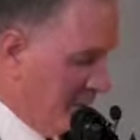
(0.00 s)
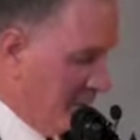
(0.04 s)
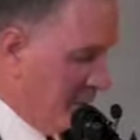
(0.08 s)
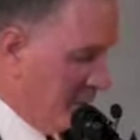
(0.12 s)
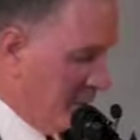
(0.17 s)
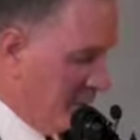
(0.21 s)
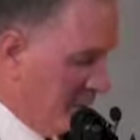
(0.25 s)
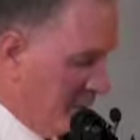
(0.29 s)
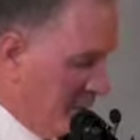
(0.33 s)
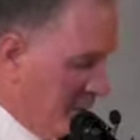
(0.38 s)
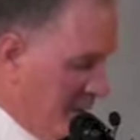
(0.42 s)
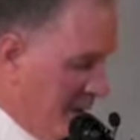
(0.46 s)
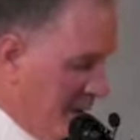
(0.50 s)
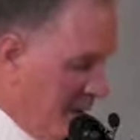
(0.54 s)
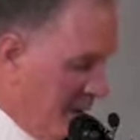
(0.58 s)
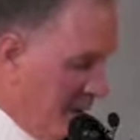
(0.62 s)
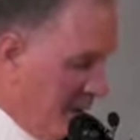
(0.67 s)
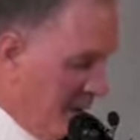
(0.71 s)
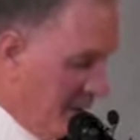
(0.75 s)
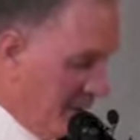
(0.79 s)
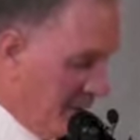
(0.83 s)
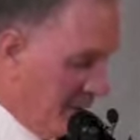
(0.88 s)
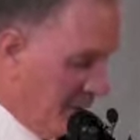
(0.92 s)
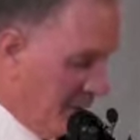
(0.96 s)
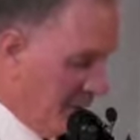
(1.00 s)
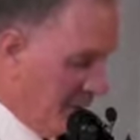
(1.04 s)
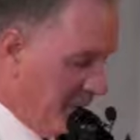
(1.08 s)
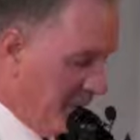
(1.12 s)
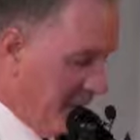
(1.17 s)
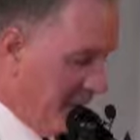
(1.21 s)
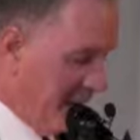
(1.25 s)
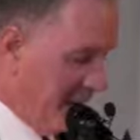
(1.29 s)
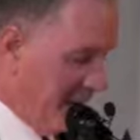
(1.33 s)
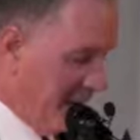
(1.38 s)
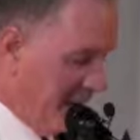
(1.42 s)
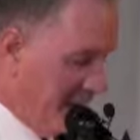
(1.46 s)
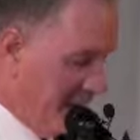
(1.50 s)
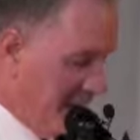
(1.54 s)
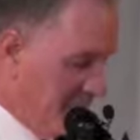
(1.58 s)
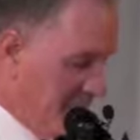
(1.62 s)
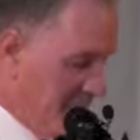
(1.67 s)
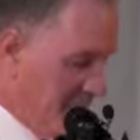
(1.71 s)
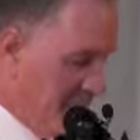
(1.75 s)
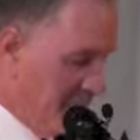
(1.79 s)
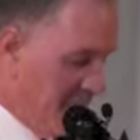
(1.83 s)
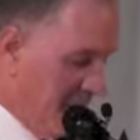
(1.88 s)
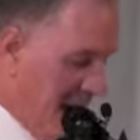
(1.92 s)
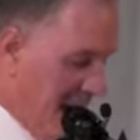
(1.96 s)
to Rosemary and Rich tonight than
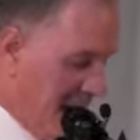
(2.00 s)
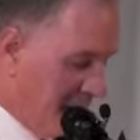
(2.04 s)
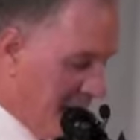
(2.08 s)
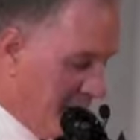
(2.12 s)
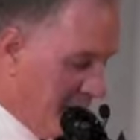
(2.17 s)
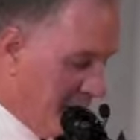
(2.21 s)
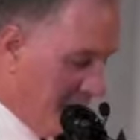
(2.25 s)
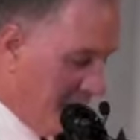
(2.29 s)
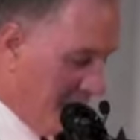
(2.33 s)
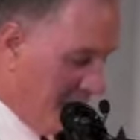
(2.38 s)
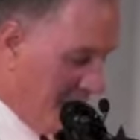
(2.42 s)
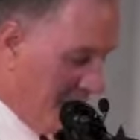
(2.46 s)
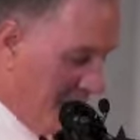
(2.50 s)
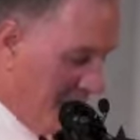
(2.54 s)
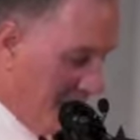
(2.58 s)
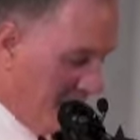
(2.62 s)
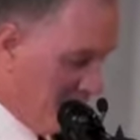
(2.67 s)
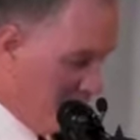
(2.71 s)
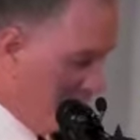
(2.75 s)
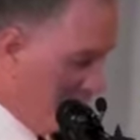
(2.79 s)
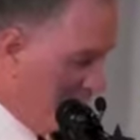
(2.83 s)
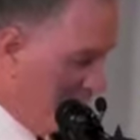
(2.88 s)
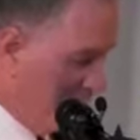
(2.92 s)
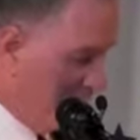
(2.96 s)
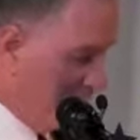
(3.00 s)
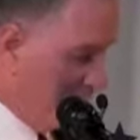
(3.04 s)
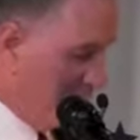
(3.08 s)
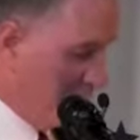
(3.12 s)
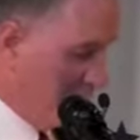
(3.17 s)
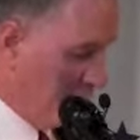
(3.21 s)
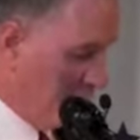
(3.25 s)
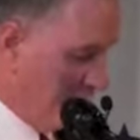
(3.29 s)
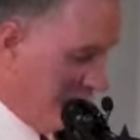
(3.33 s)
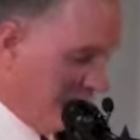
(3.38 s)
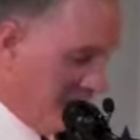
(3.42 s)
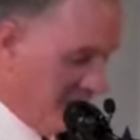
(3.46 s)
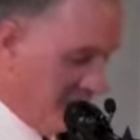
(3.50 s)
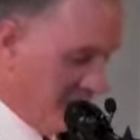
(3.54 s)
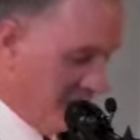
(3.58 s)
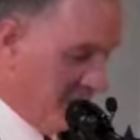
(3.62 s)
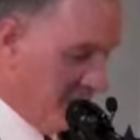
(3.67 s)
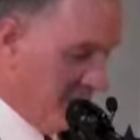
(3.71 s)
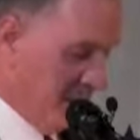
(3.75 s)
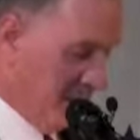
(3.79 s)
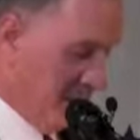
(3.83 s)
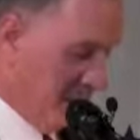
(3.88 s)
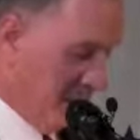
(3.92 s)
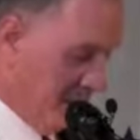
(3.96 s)
to challenge our membership to contribute to the
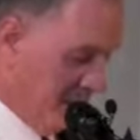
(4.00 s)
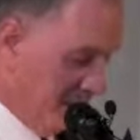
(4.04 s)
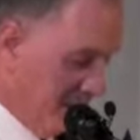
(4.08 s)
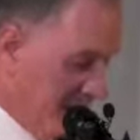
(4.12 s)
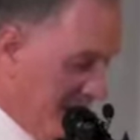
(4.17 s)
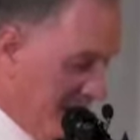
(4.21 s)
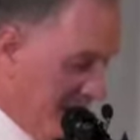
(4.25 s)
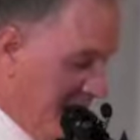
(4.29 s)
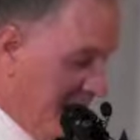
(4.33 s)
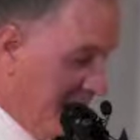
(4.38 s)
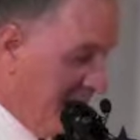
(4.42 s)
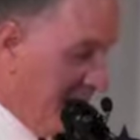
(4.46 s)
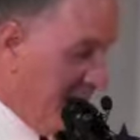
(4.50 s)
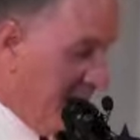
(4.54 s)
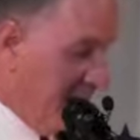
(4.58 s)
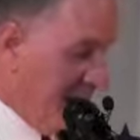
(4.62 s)
building fund.